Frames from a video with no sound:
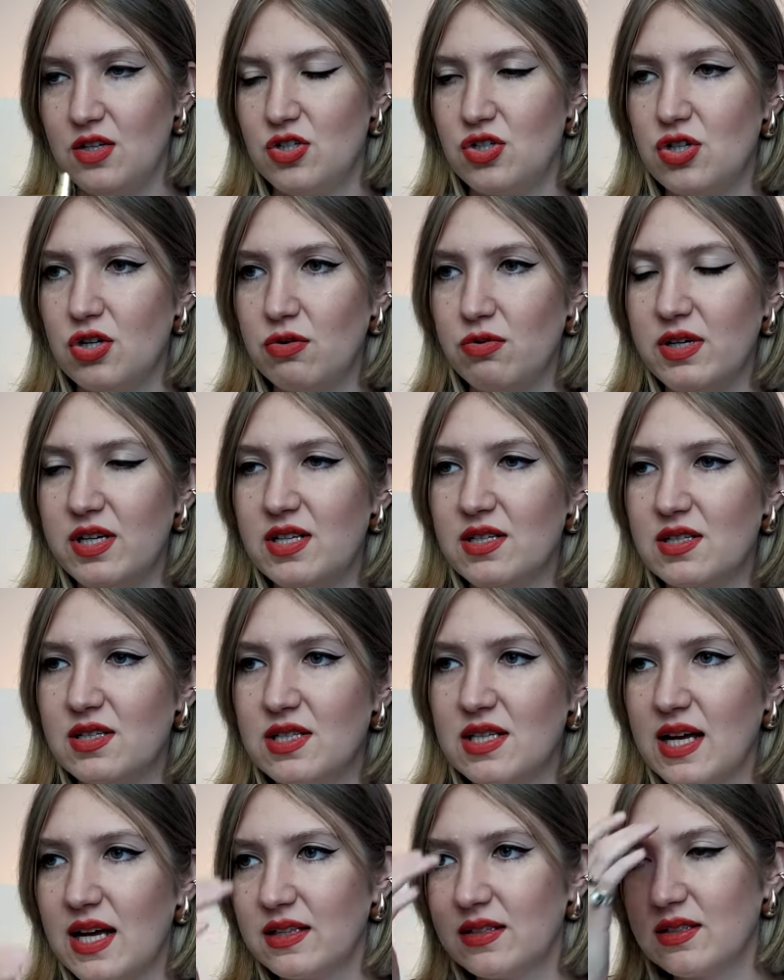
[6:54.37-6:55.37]
So it
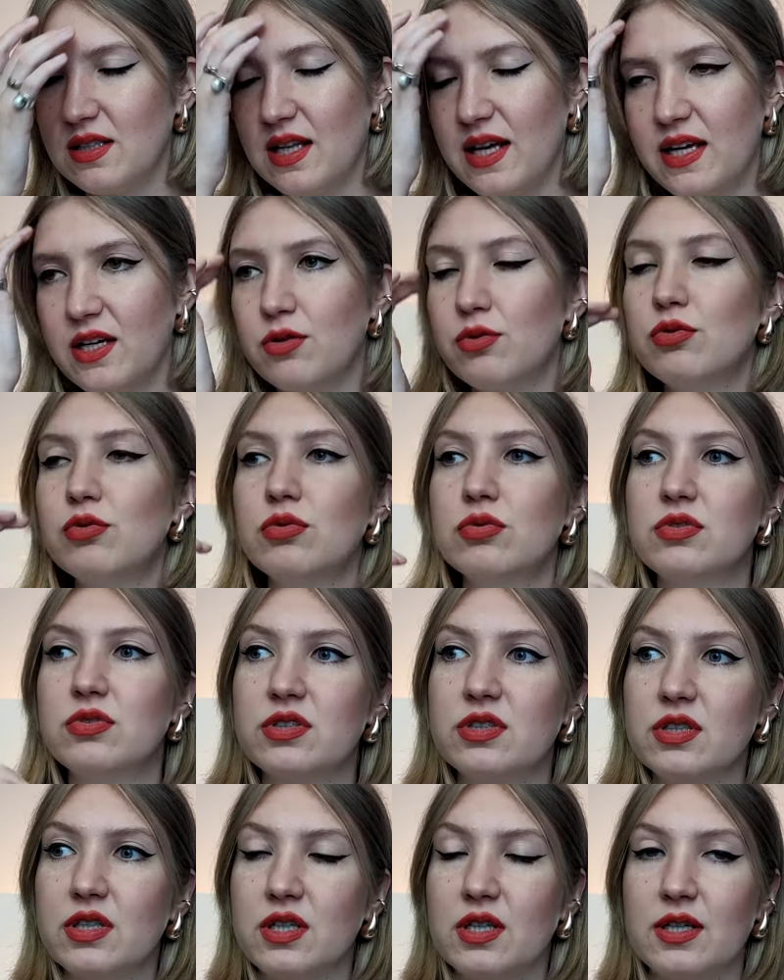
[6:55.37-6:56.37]
is not like oud
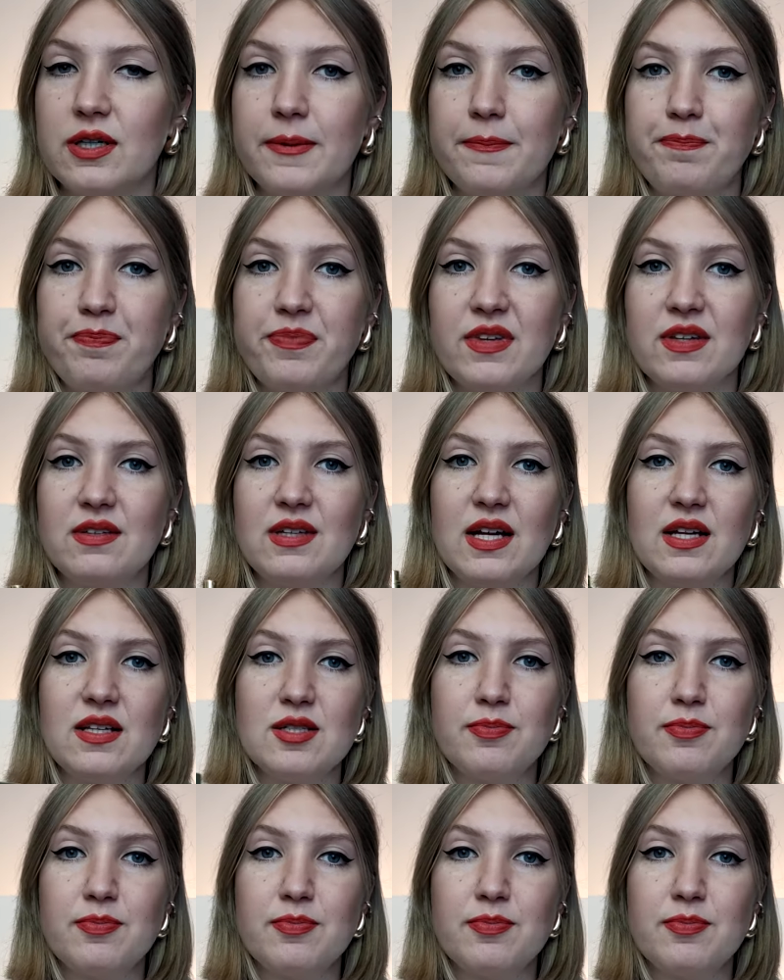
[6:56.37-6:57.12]
that